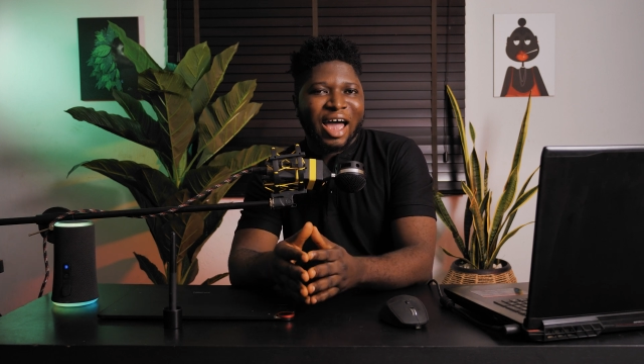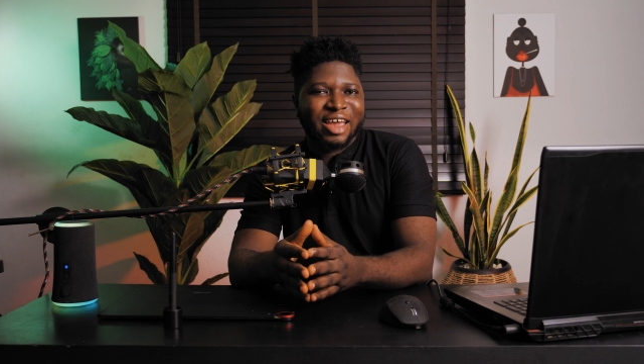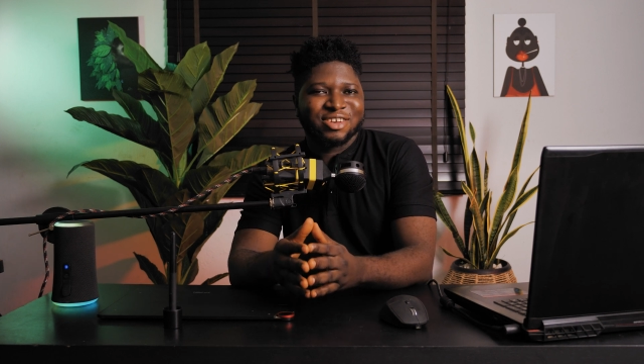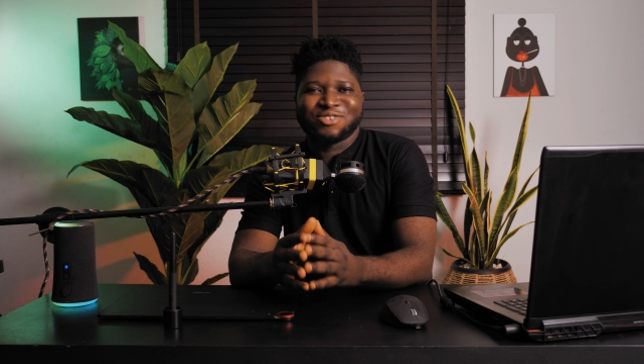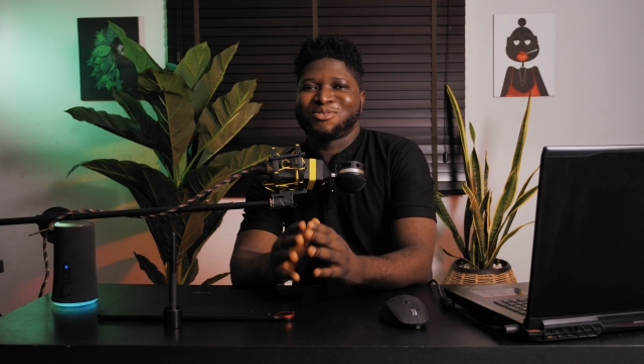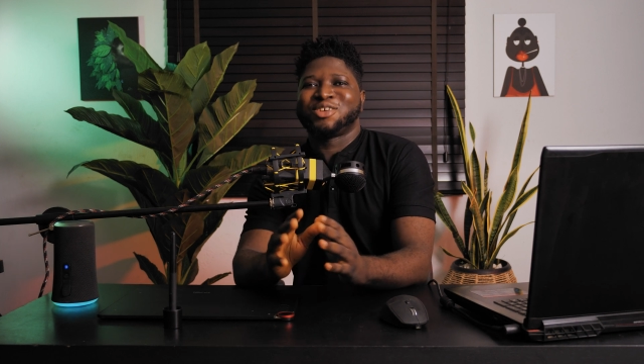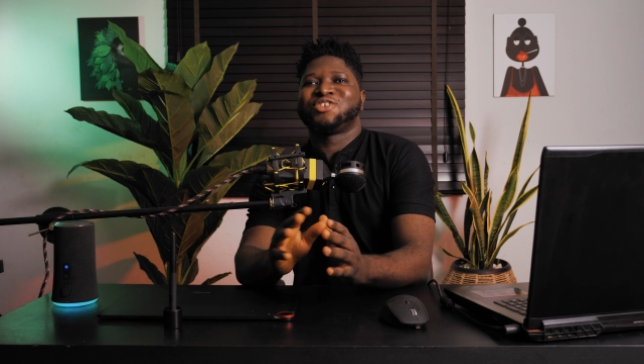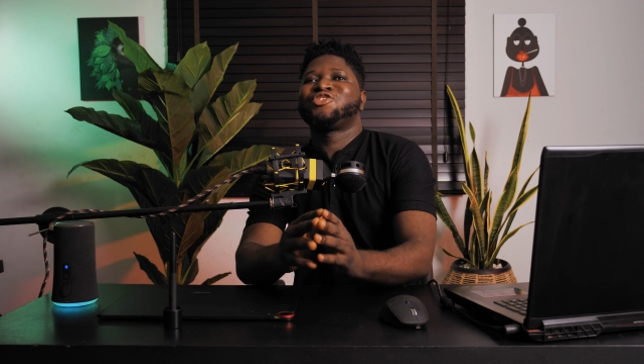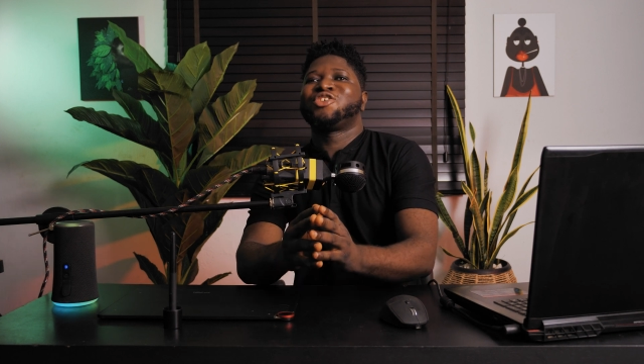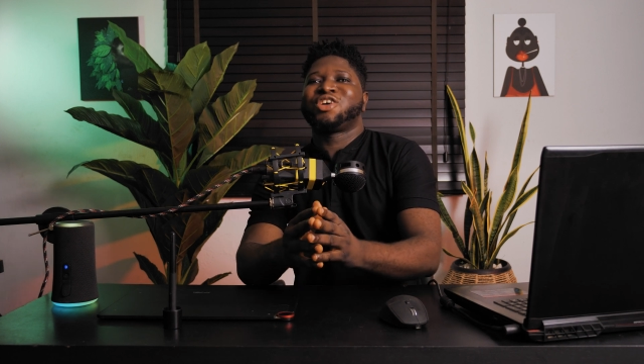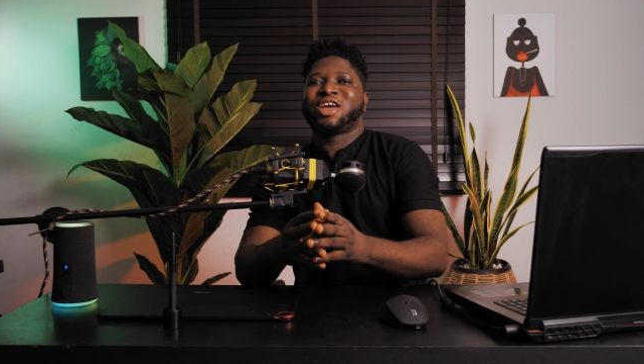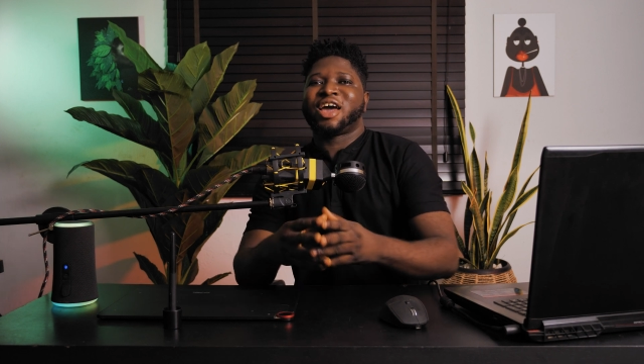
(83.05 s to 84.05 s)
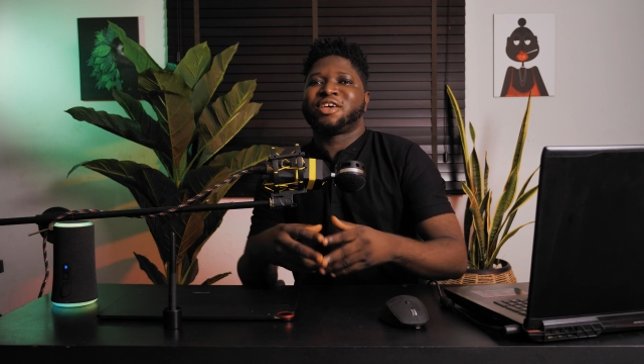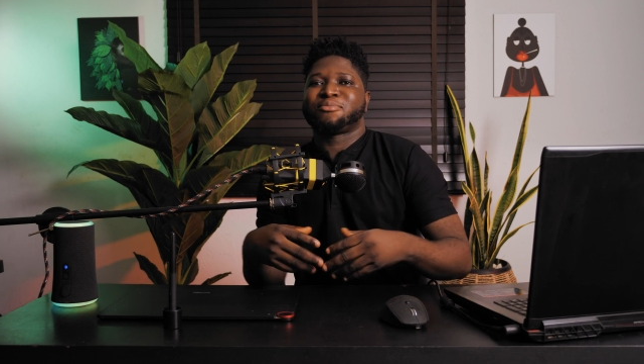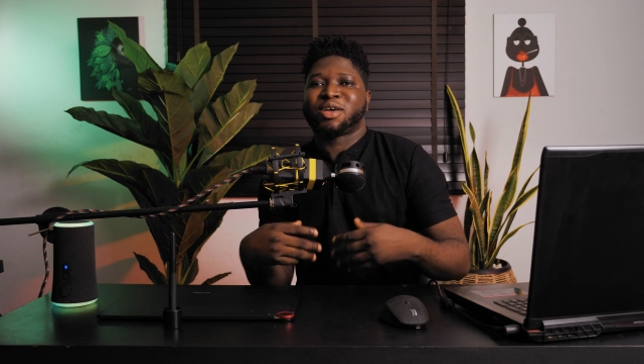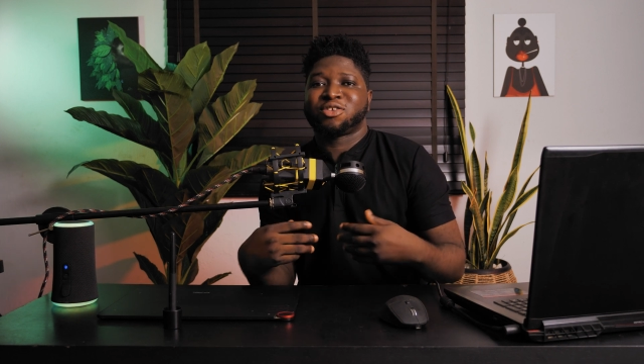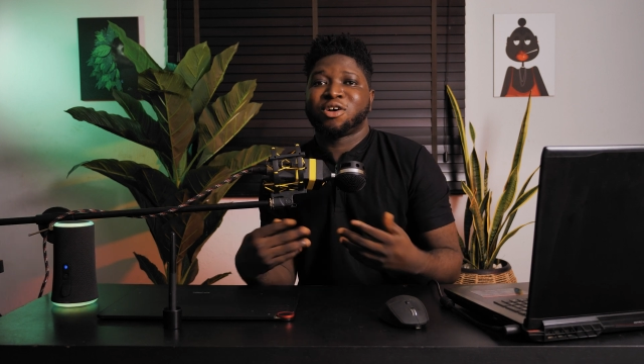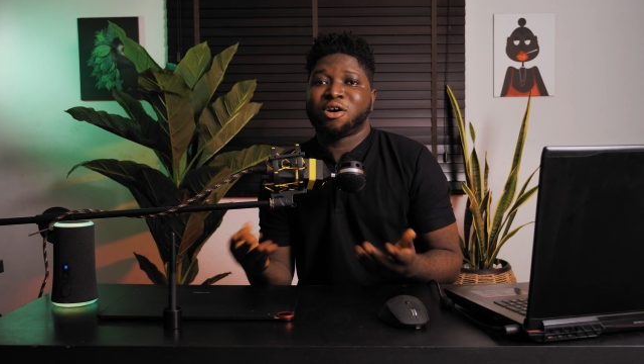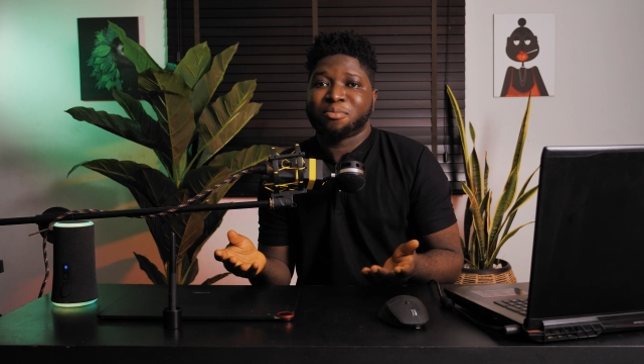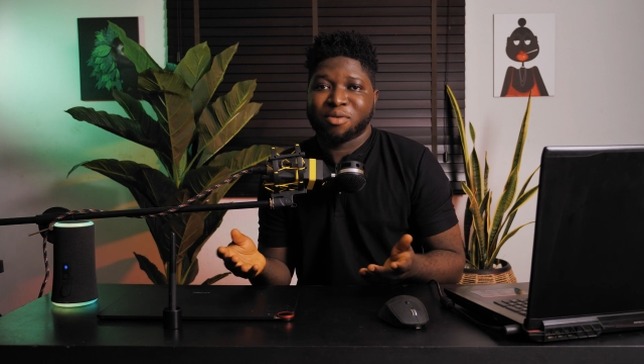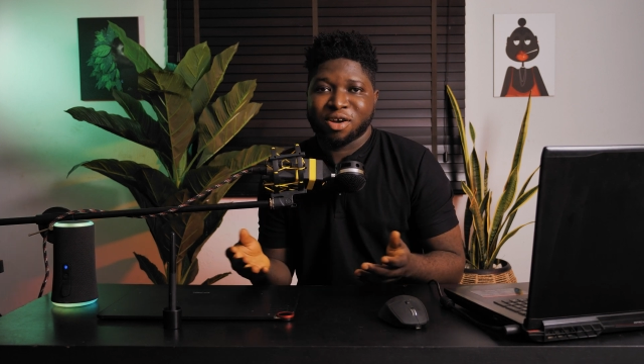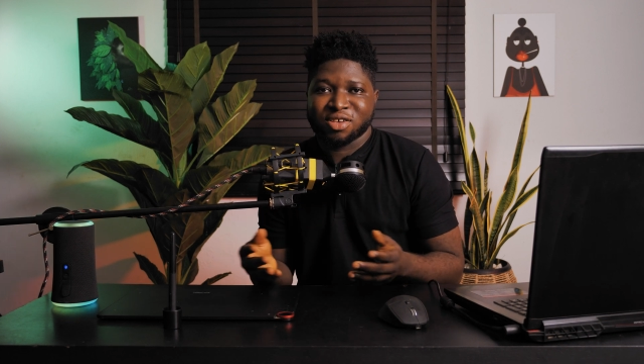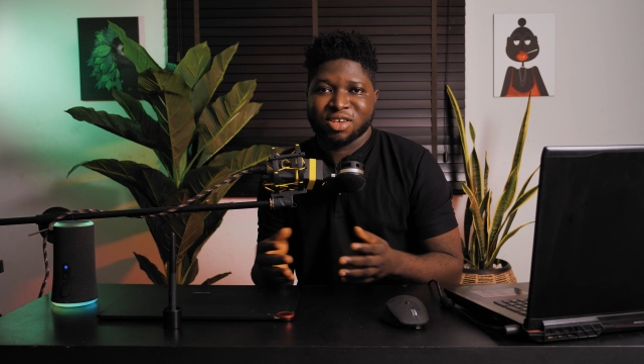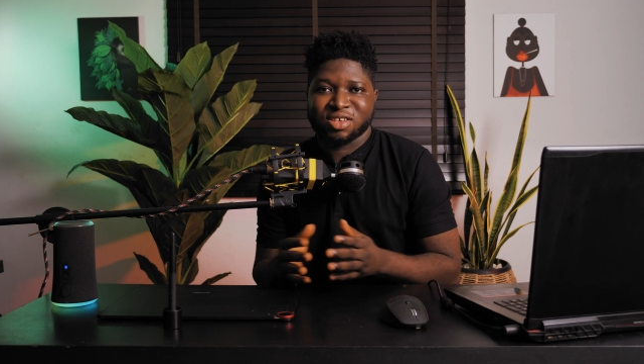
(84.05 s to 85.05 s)
I just want to show you guys my thought
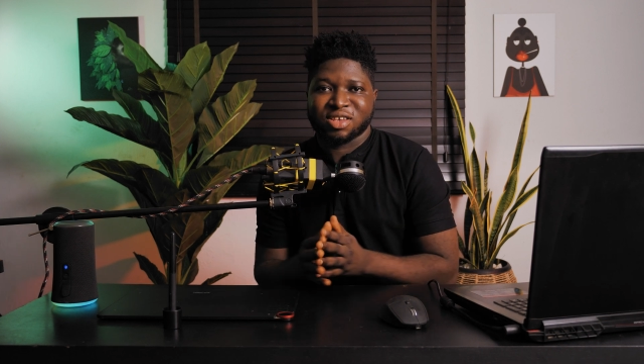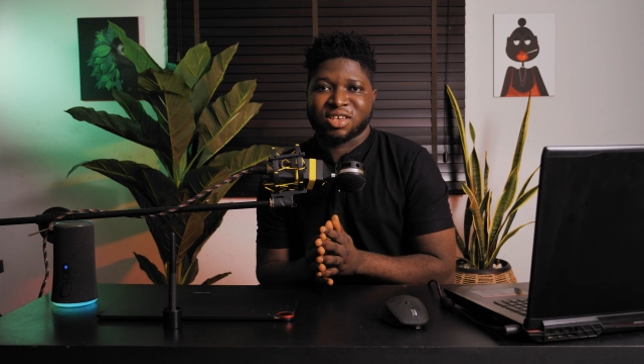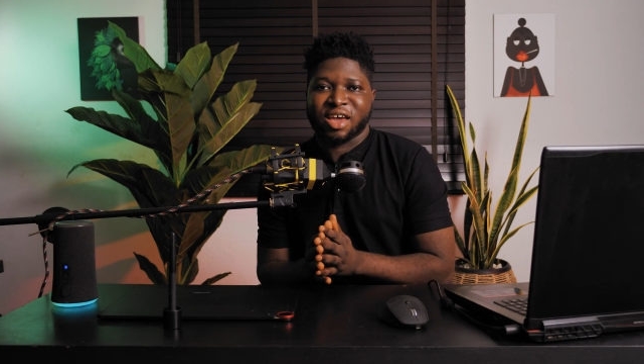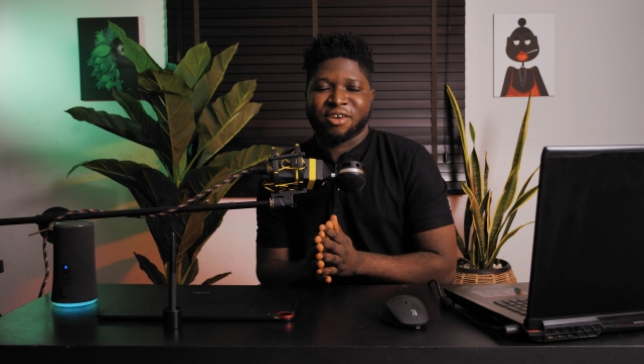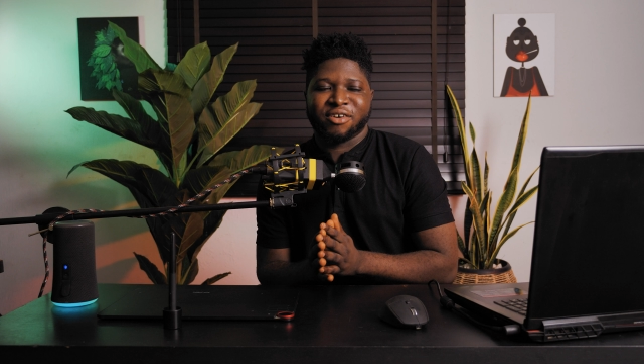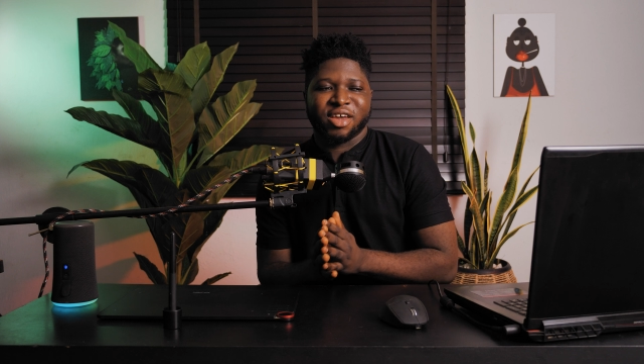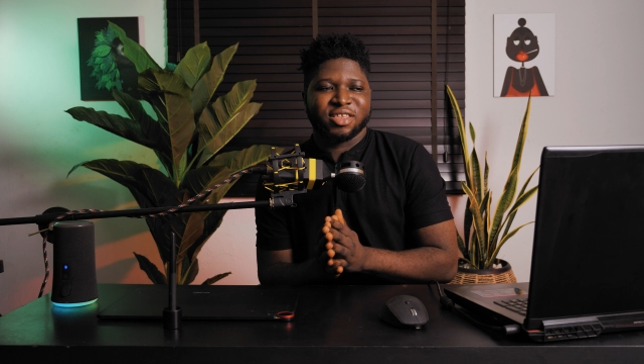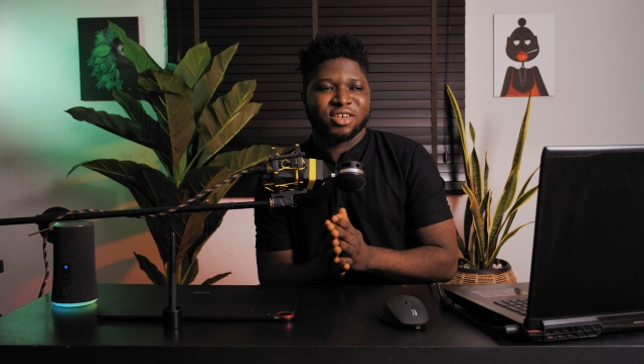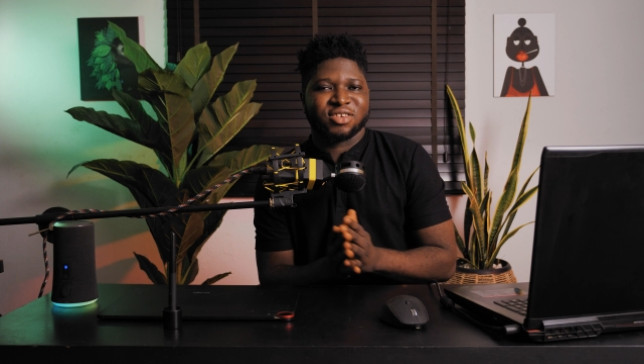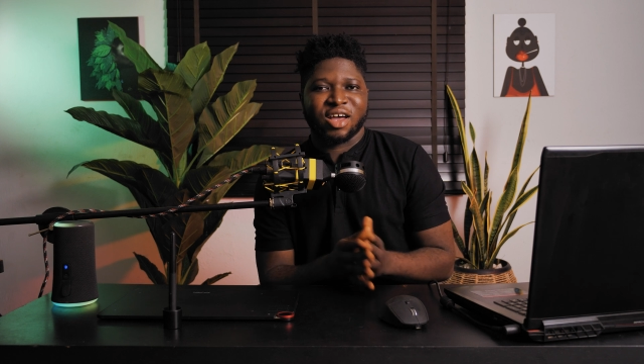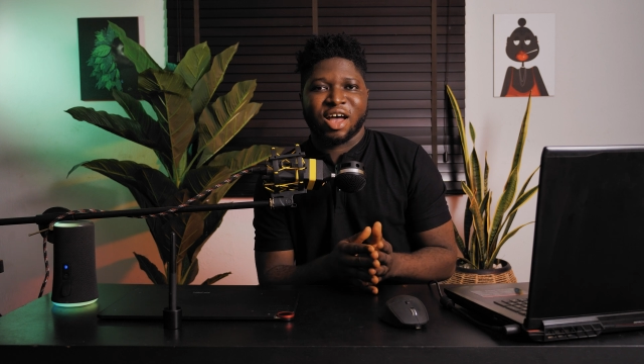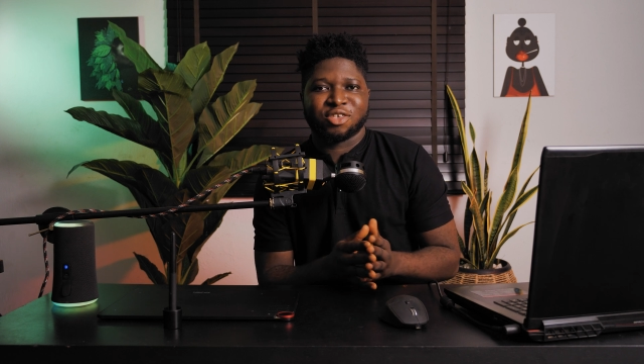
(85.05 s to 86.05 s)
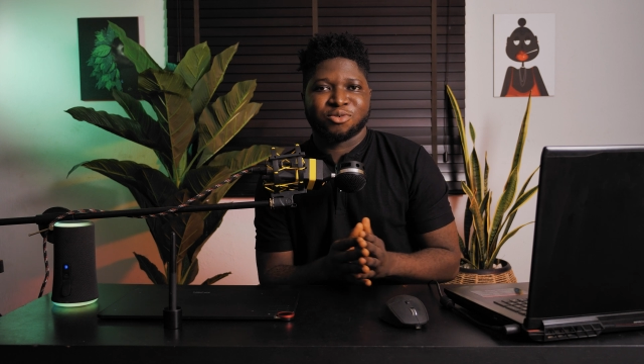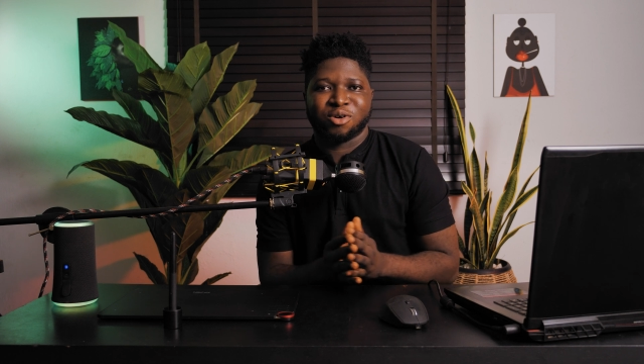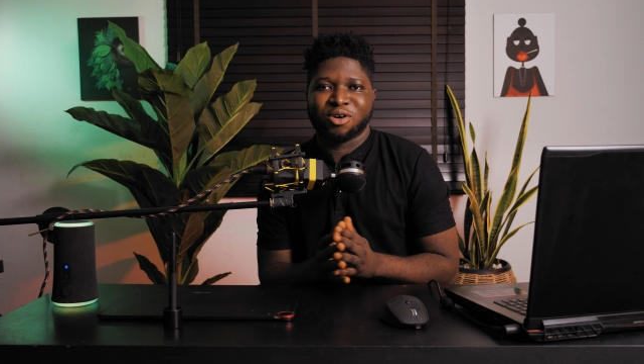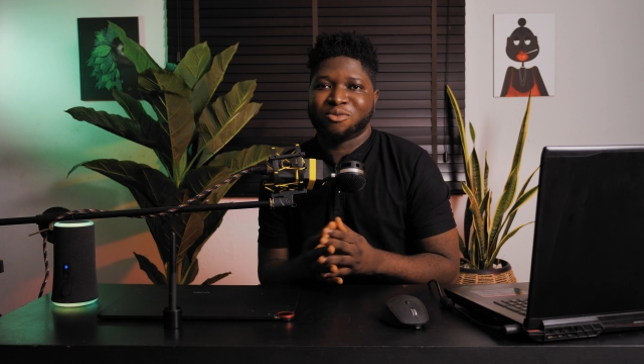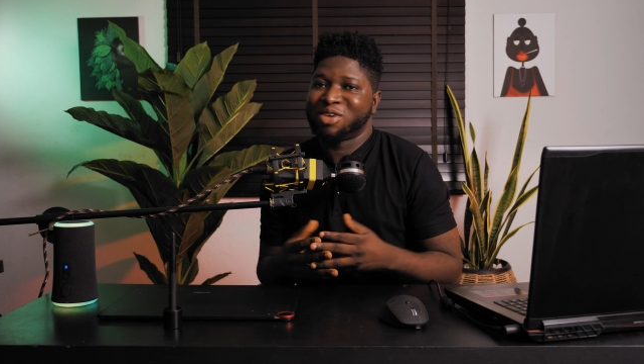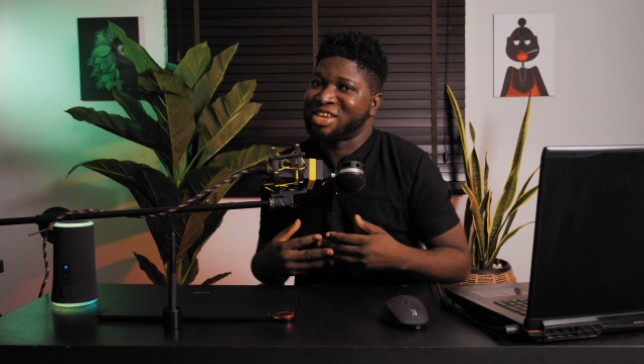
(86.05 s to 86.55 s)
process as I create this artwork,